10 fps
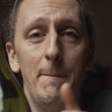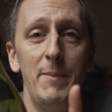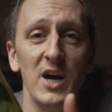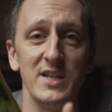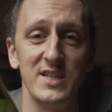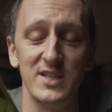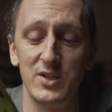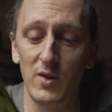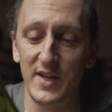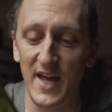but
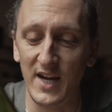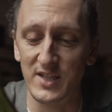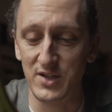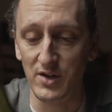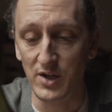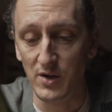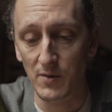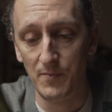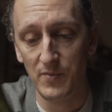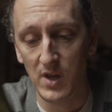don't let that concern you.